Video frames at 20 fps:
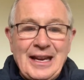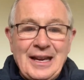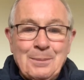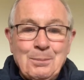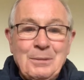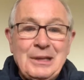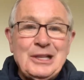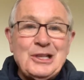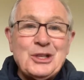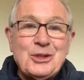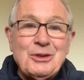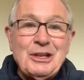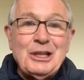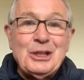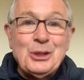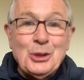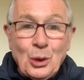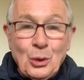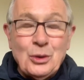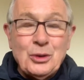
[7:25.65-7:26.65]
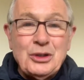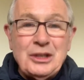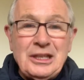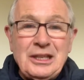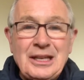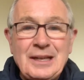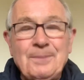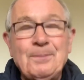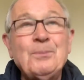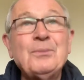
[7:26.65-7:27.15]
Mill Street,
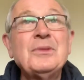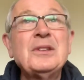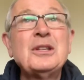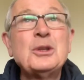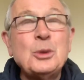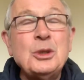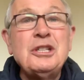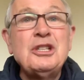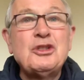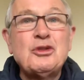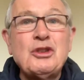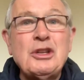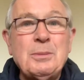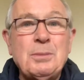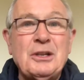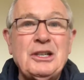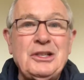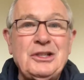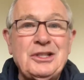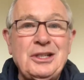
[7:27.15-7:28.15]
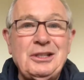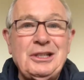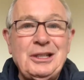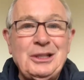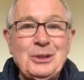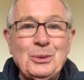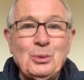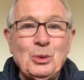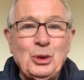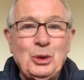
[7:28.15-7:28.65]
23 points, I think,
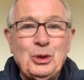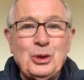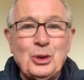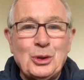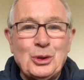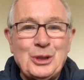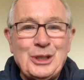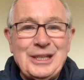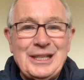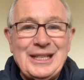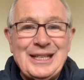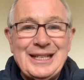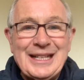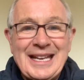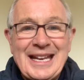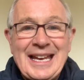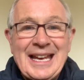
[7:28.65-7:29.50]
to 113.